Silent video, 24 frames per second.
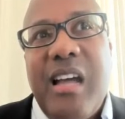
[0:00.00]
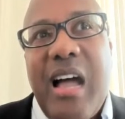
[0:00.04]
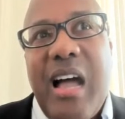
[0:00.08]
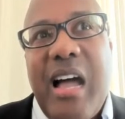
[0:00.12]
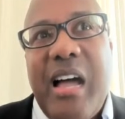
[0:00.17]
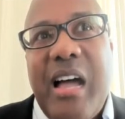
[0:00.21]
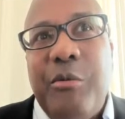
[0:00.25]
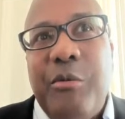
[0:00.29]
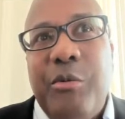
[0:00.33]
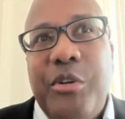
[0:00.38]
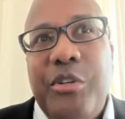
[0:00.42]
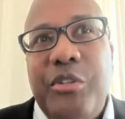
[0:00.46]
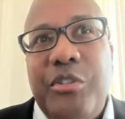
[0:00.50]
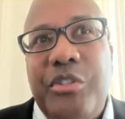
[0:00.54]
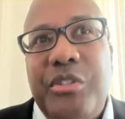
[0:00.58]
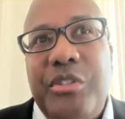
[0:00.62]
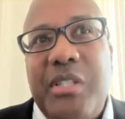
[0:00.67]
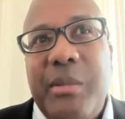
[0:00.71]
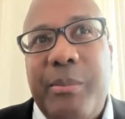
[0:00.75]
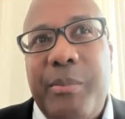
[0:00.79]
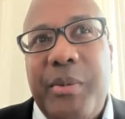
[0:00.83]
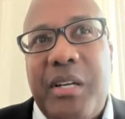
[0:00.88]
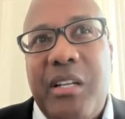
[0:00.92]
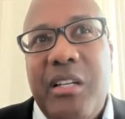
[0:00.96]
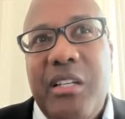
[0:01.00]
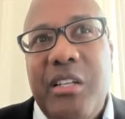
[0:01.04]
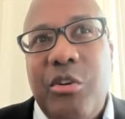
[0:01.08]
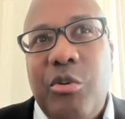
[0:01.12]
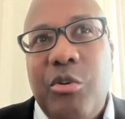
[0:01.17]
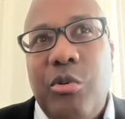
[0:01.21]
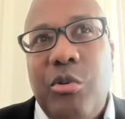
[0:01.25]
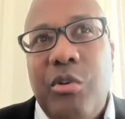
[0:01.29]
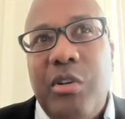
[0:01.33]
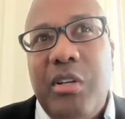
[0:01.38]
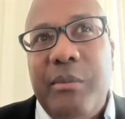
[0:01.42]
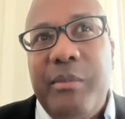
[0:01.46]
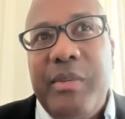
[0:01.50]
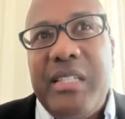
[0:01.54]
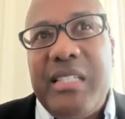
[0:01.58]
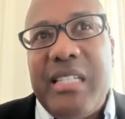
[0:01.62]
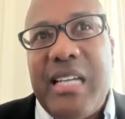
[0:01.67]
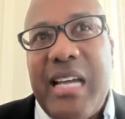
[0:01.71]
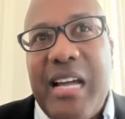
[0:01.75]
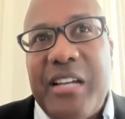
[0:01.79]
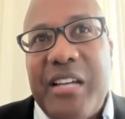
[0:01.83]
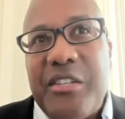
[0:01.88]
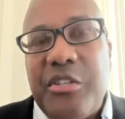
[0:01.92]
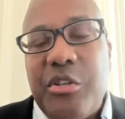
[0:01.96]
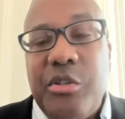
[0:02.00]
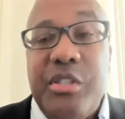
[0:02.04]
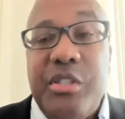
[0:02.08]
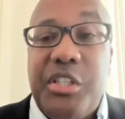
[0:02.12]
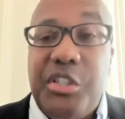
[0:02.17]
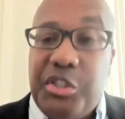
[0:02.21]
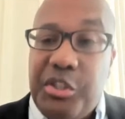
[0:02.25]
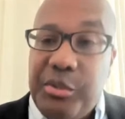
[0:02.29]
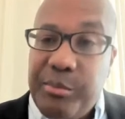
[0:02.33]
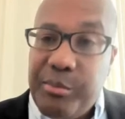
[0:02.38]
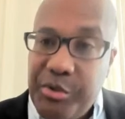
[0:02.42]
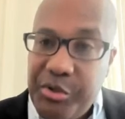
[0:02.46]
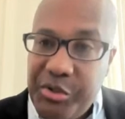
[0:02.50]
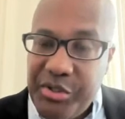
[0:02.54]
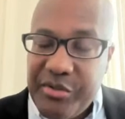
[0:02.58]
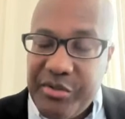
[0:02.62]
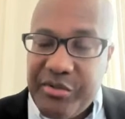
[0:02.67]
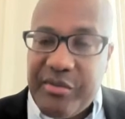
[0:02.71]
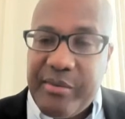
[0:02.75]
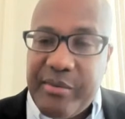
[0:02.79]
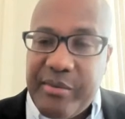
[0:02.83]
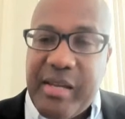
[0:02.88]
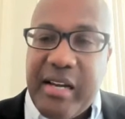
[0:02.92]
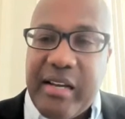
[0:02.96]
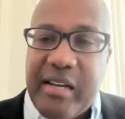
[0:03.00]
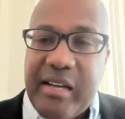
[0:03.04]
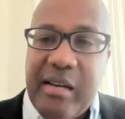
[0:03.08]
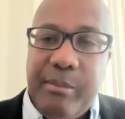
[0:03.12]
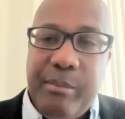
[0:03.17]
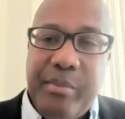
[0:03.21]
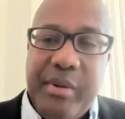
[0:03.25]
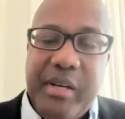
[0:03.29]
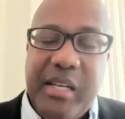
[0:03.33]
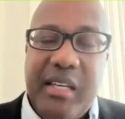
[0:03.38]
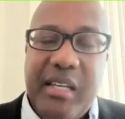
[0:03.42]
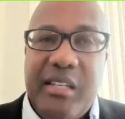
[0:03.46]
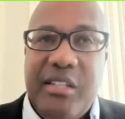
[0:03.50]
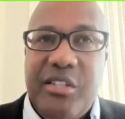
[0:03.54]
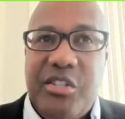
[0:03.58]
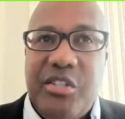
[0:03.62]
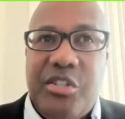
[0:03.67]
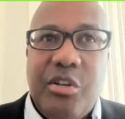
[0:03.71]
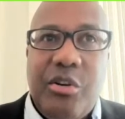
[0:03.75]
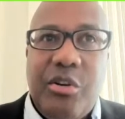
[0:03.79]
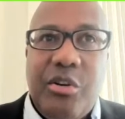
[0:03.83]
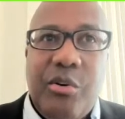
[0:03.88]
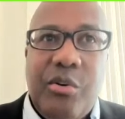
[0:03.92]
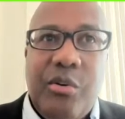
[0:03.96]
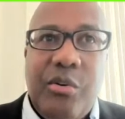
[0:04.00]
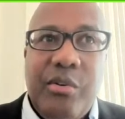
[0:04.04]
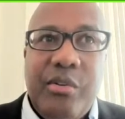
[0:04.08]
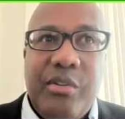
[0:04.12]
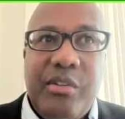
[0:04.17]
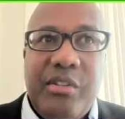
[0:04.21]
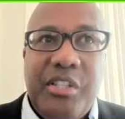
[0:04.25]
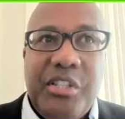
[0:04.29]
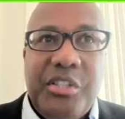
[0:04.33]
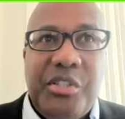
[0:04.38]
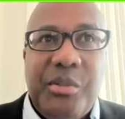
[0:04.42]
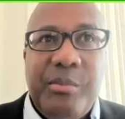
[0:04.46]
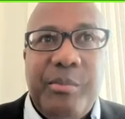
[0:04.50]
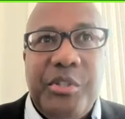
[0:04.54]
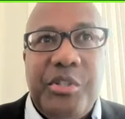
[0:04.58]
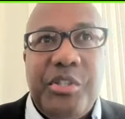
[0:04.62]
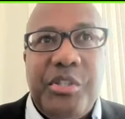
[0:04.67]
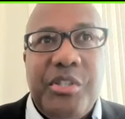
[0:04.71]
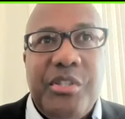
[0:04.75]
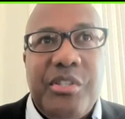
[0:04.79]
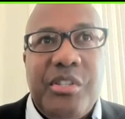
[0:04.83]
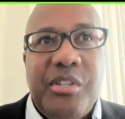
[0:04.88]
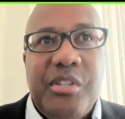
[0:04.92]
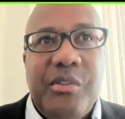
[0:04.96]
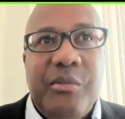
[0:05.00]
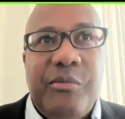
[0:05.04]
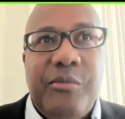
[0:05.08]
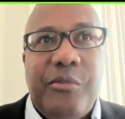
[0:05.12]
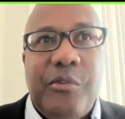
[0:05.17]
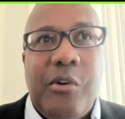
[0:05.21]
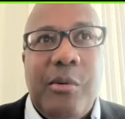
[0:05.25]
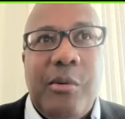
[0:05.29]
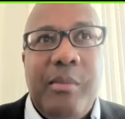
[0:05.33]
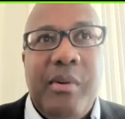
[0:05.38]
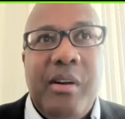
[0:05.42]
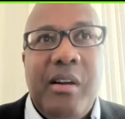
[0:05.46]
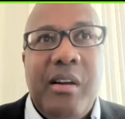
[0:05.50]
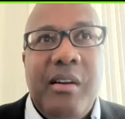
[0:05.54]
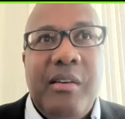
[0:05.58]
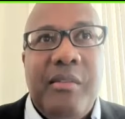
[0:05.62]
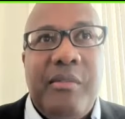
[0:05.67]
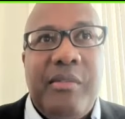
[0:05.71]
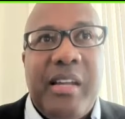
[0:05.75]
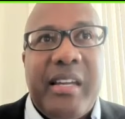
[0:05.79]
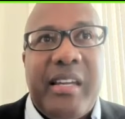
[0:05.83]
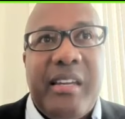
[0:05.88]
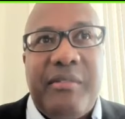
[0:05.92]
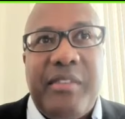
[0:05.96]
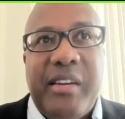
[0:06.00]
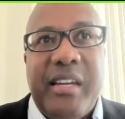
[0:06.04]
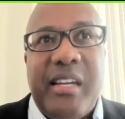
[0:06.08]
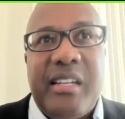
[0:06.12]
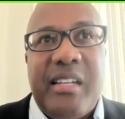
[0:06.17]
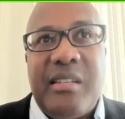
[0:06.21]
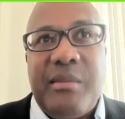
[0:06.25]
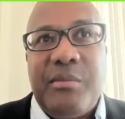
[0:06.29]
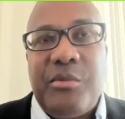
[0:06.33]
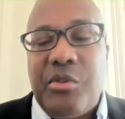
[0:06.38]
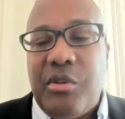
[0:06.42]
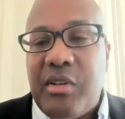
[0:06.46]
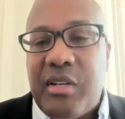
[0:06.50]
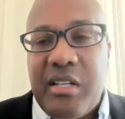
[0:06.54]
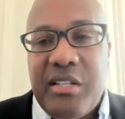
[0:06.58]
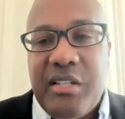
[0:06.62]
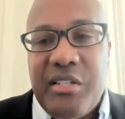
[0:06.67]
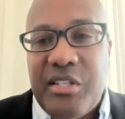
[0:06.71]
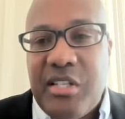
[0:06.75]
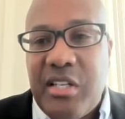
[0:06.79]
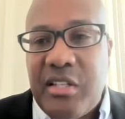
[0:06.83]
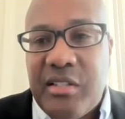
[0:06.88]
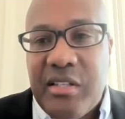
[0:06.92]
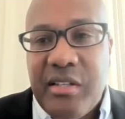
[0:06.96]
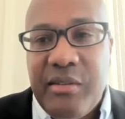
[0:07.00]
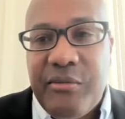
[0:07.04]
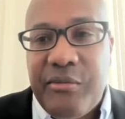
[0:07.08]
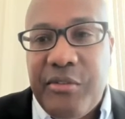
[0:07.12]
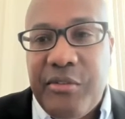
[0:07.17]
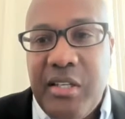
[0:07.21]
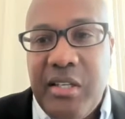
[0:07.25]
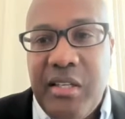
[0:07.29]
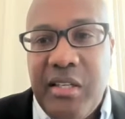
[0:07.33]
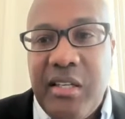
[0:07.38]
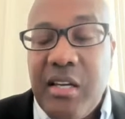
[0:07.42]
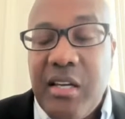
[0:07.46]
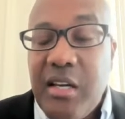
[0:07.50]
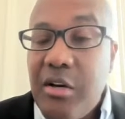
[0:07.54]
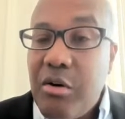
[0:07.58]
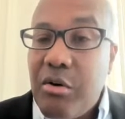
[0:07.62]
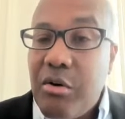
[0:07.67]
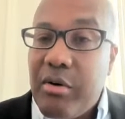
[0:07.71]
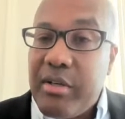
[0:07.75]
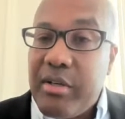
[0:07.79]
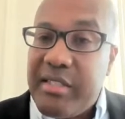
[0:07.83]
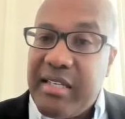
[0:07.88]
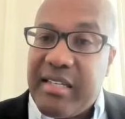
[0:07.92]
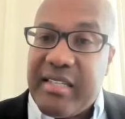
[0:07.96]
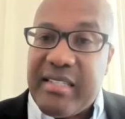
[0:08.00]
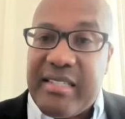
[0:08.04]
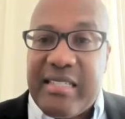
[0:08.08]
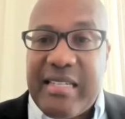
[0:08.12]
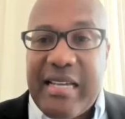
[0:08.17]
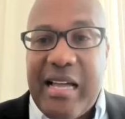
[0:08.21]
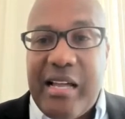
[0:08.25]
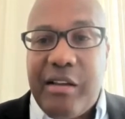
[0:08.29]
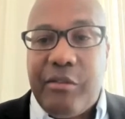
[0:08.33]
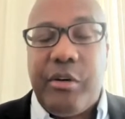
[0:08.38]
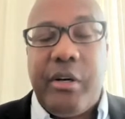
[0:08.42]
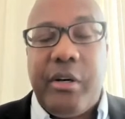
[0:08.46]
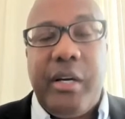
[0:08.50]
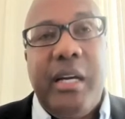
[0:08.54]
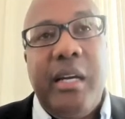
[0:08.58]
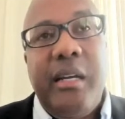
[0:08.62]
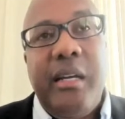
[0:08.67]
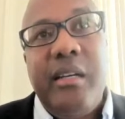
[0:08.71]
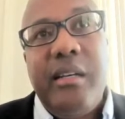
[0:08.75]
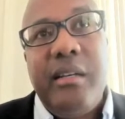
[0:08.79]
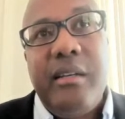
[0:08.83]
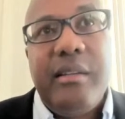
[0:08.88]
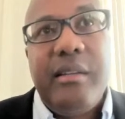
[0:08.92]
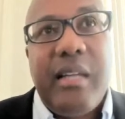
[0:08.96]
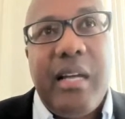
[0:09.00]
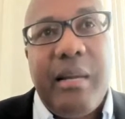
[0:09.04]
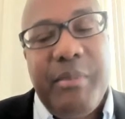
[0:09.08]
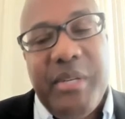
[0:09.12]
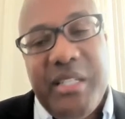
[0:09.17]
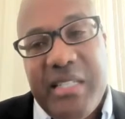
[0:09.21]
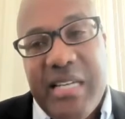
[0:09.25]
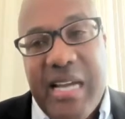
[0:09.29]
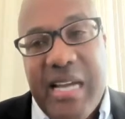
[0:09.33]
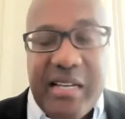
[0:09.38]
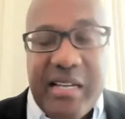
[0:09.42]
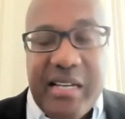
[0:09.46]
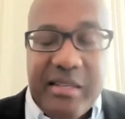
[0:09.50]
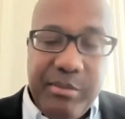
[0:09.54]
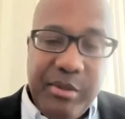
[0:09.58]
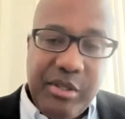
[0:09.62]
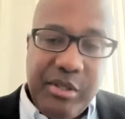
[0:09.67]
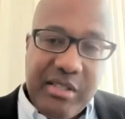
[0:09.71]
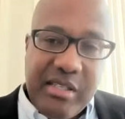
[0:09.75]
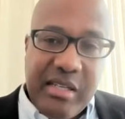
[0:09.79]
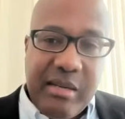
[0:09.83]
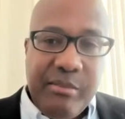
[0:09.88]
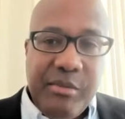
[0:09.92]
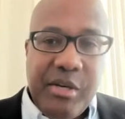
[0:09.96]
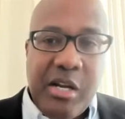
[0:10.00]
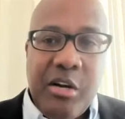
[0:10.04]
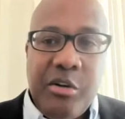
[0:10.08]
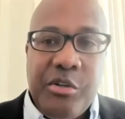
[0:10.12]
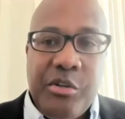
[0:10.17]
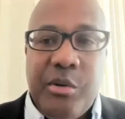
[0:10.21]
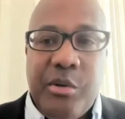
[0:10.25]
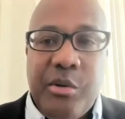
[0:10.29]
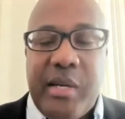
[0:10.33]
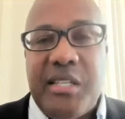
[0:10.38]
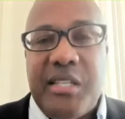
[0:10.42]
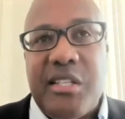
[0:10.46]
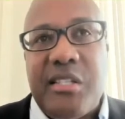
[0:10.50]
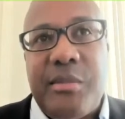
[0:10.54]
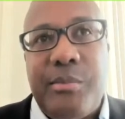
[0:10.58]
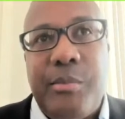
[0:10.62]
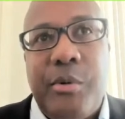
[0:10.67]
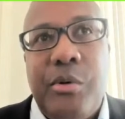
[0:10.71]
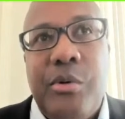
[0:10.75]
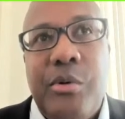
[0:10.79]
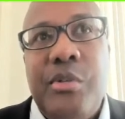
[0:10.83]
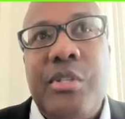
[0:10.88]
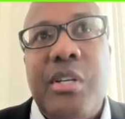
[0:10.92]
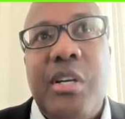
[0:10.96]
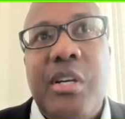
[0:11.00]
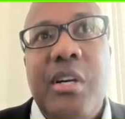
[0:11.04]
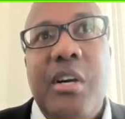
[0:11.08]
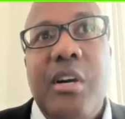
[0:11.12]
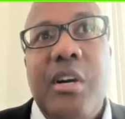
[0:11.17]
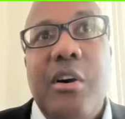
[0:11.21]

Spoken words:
I would typically only be taxed on distributions from that company. So distributions in the form of, like, if I get some sort of consulting fee or I take a salary, that'll be taxed because I'm now US exposed.